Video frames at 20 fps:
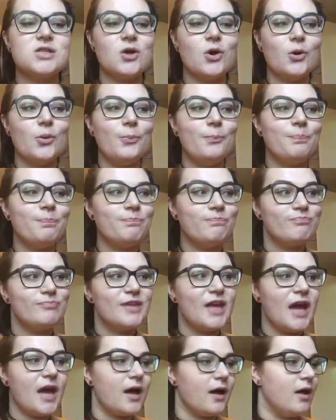So
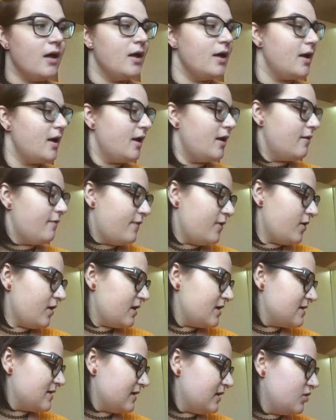yeah, if you
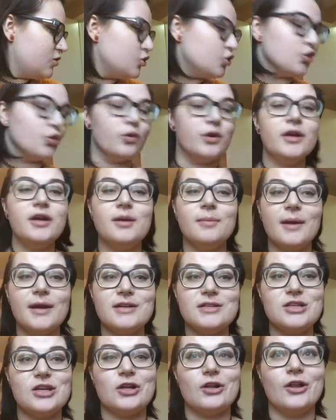guys enjoyed
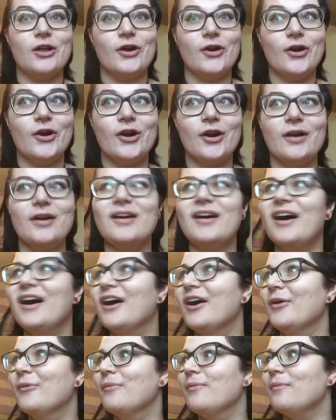my declutter,
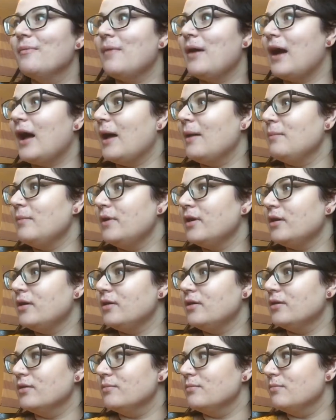
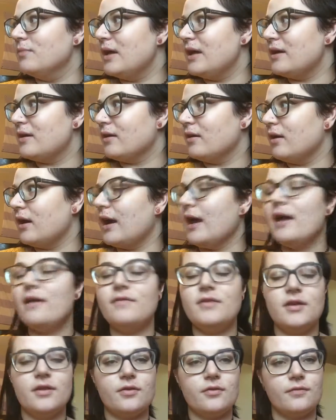I
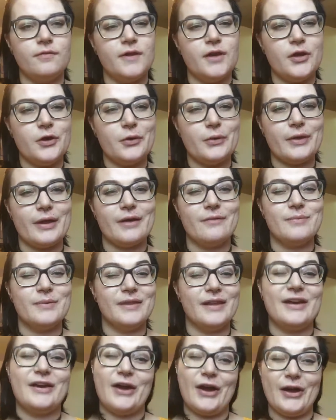have another video that I've
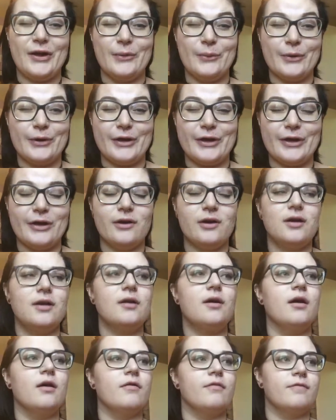been like kind of working
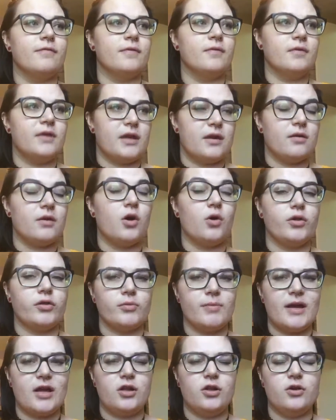on of like going
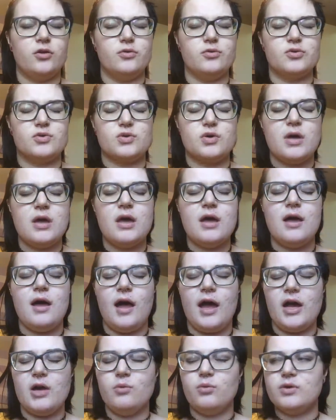through my clothes.
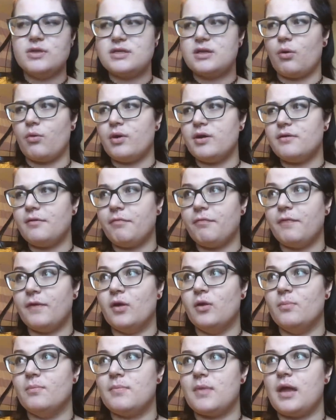I was going to
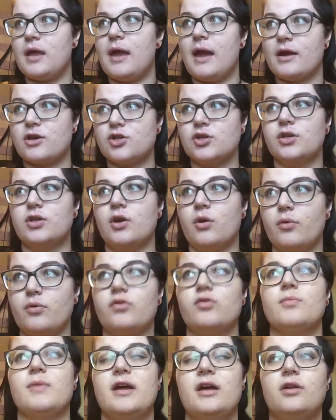film me actually
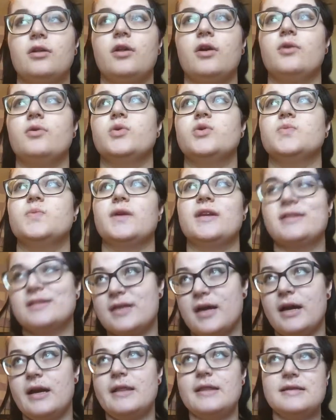going through my clothes, but
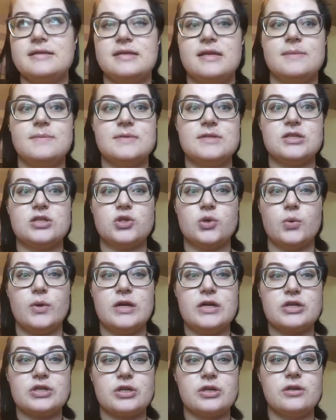it's kind of the same
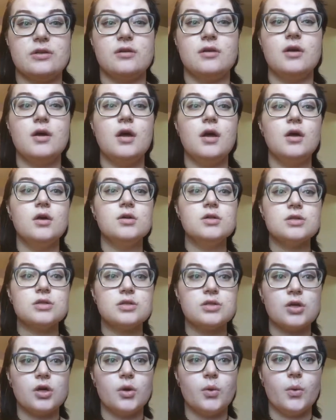situation,
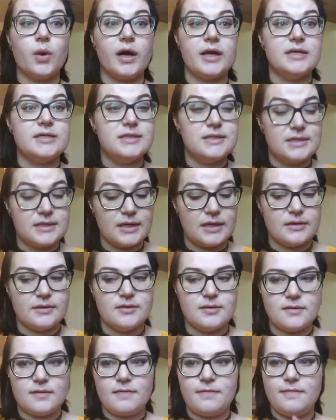so I
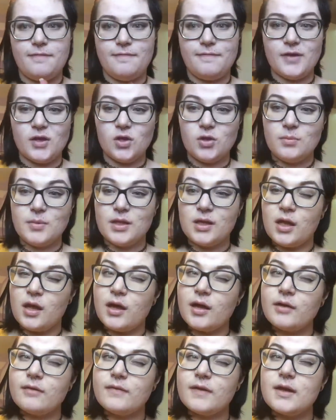didn't film a
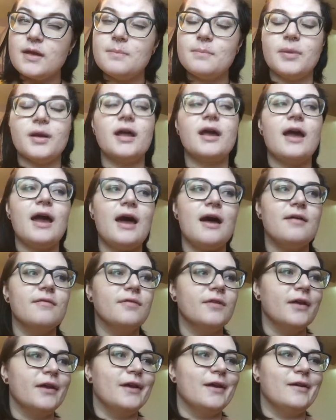lot of it, but I
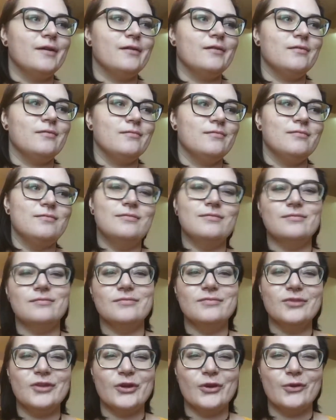have like
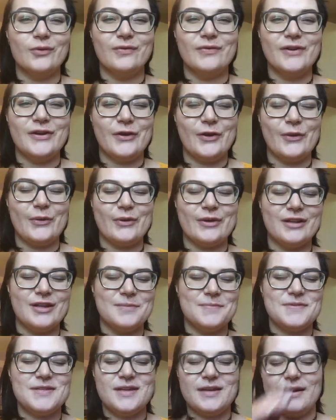little video
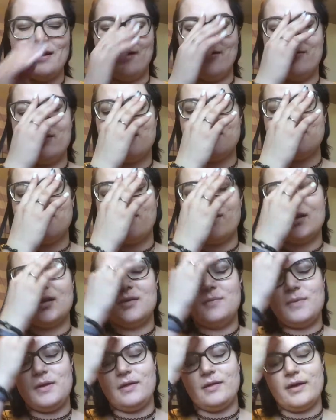clips, you know. It's not
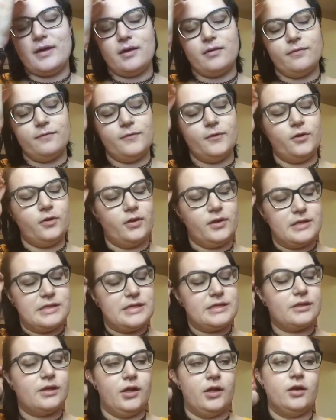going to be like a full-on
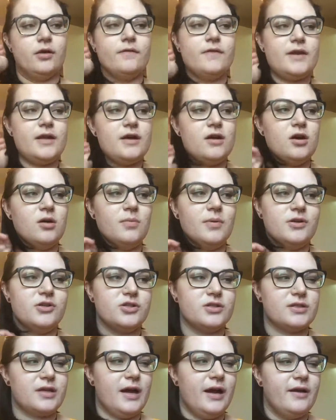declutter video, but
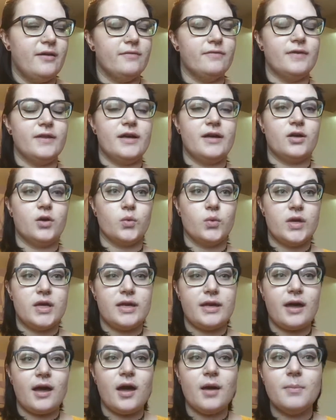just kind of like a
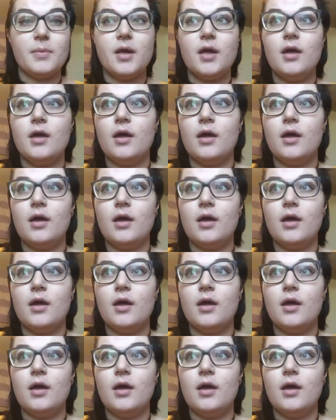recap.